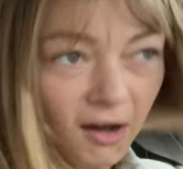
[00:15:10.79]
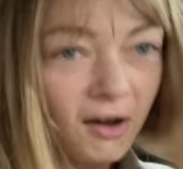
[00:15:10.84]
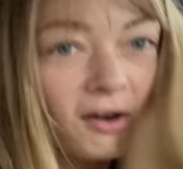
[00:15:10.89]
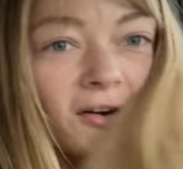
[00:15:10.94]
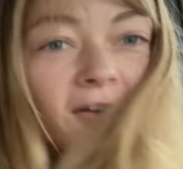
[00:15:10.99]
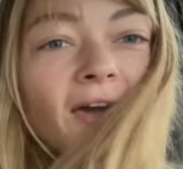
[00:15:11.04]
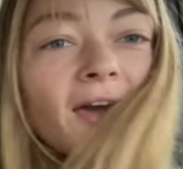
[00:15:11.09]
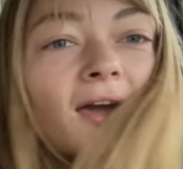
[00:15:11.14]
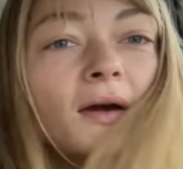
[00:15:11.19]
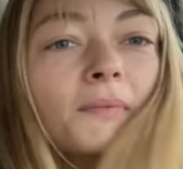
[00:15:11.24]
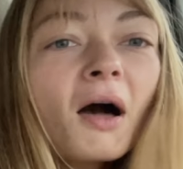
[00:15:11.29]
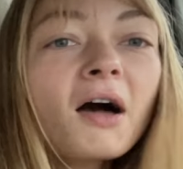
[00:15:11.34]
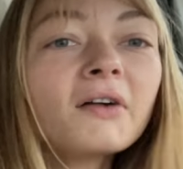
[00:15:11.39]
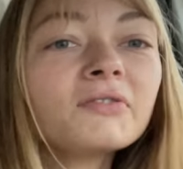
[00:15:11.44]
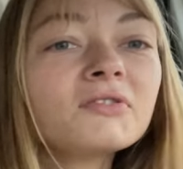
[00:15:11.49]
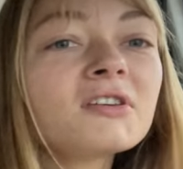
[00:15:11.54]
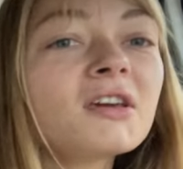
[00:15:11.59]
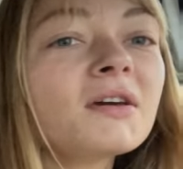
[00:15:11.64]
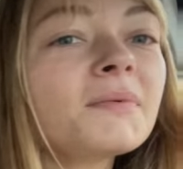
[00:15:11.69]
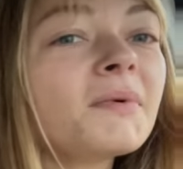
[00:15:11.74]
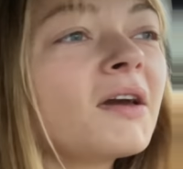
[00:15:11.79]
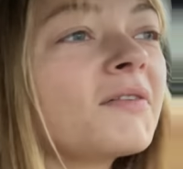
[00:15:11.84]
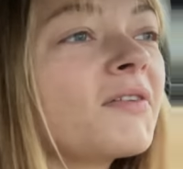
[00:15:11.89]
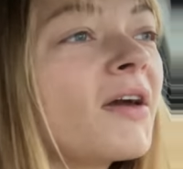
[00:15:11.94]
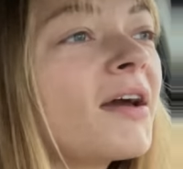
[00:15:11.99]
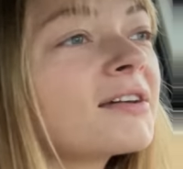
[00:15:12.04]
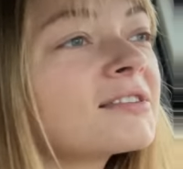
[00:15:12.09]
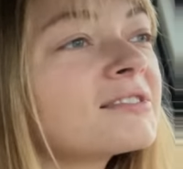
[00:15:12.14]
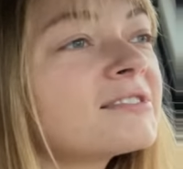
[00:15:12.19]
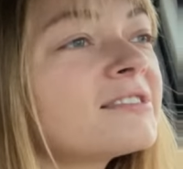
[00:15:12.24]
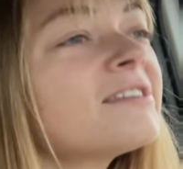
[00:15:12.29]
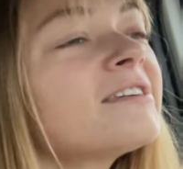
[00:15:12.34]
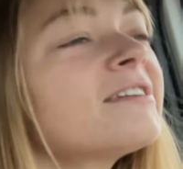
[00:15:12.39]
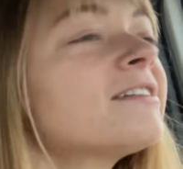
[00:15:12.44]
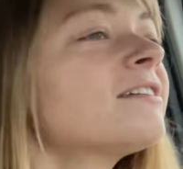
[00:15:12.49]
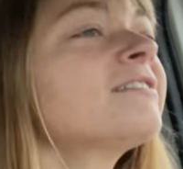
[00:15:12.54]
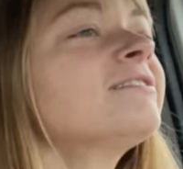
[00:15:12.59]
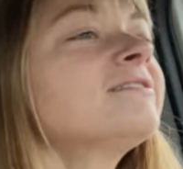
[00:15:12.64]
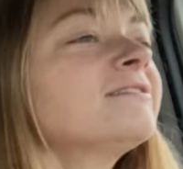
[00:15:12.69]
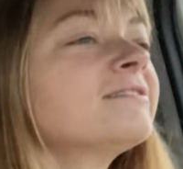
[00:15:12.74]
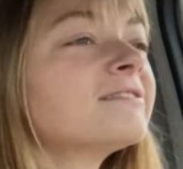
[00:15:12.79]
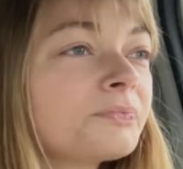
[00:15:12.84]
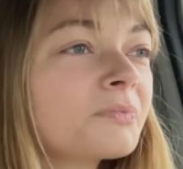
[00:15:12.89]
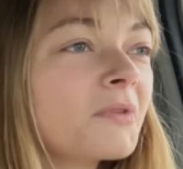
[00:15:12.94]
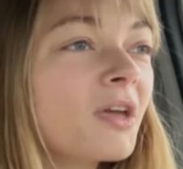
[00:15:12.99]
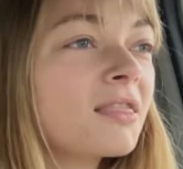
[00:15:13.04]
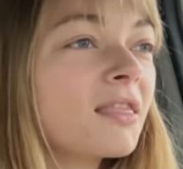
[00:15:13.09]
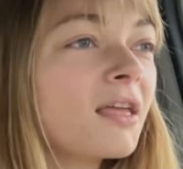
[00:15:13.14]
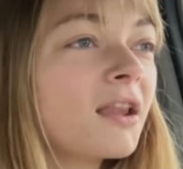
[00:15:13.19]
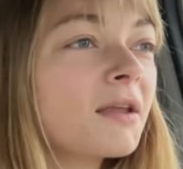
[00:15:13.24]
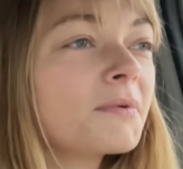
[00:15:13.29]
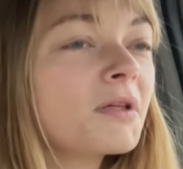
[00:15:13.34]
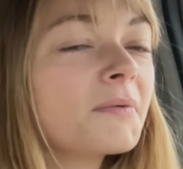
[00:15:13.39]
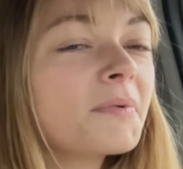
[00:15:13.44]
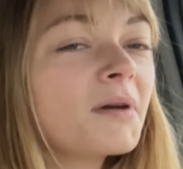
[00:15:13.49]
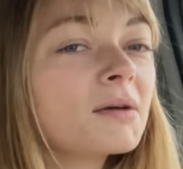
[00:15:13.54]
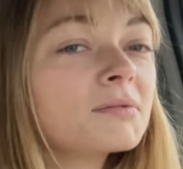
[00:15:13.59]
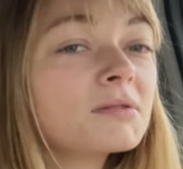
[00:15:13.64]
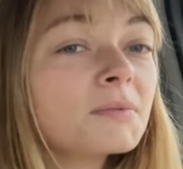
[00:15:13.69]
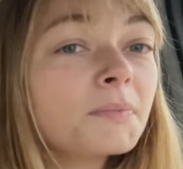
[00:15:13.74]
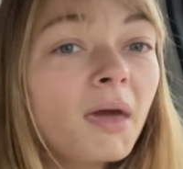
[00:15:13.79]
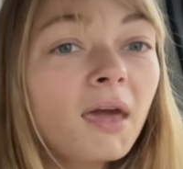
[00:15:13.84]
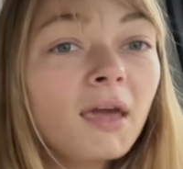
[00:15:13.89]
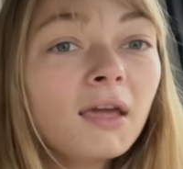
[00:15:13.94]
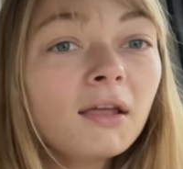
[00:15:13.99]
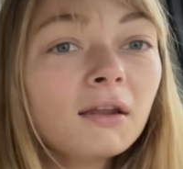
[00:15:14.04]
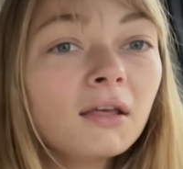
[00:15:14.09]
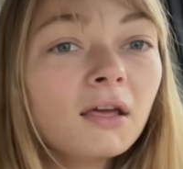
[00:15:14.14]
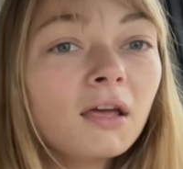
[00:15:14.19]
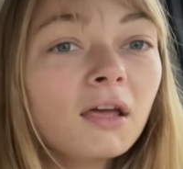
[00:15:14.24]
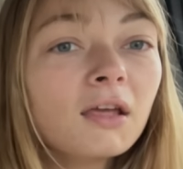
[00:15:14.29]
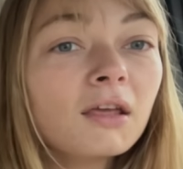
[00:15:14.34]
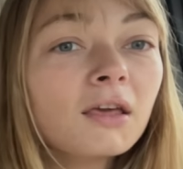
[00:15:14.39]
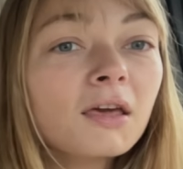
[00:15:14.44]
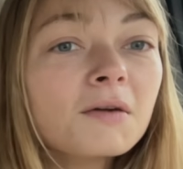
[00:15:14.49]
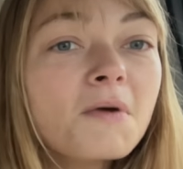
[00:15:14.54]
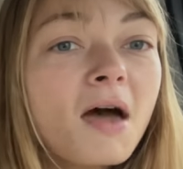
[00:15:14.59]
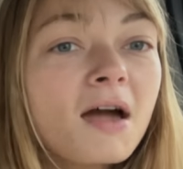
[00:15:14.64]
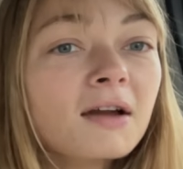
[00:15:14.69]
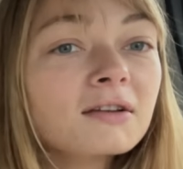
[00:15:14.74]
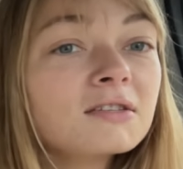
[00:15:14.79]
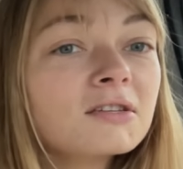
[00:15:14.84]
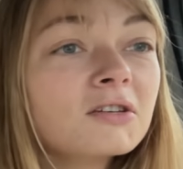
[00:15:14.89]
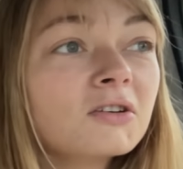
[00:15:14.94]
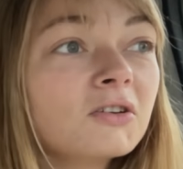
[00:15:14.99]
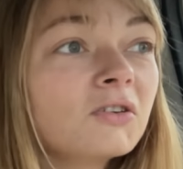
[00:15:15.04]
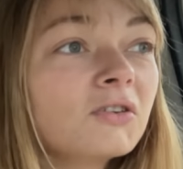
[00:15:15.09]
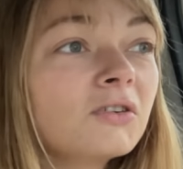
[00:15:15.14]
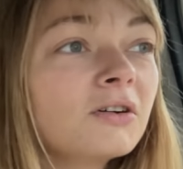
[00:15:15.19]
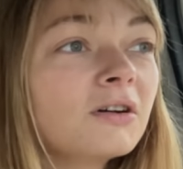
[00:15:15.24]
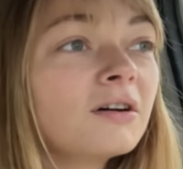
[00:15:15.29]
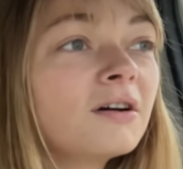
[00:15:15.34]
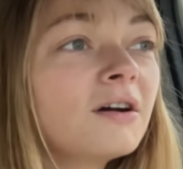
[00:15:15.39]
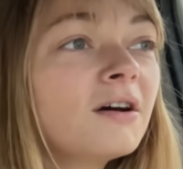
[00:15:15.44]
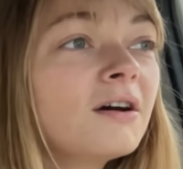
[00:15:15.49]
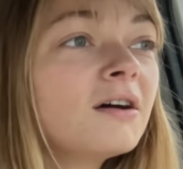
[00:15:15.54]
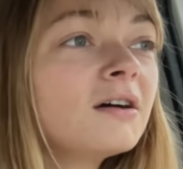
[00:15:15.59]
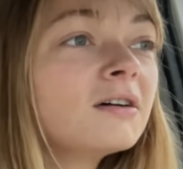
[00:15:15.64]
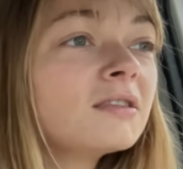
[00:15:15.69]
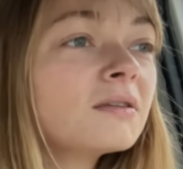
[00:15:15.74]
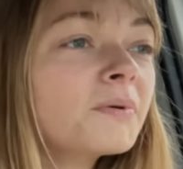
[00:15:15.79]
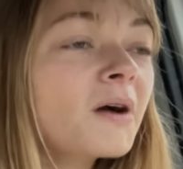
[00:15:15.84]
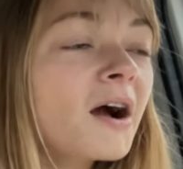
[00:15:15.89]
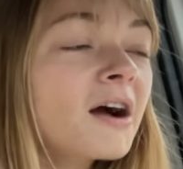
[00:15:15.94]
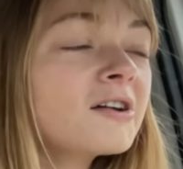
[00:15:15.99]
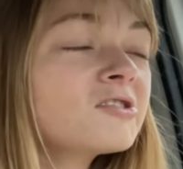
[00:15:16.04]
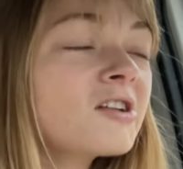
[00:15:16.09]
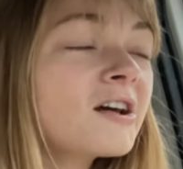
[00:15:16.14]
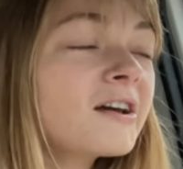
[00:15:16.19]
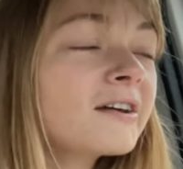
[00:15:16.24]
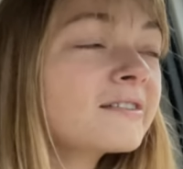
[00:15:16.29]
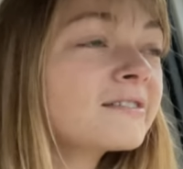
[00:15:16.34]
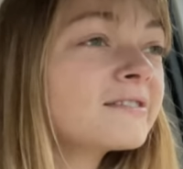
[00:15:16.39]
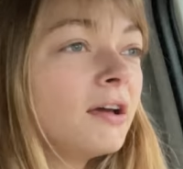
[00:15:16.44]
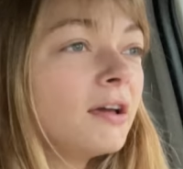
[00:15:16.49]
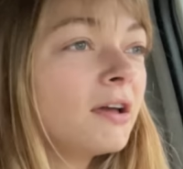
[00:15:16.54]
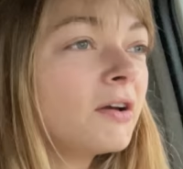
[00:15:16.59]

Okay, I'm off to get my vaccine and then I'm gonna pick up some paint and get back to the projects.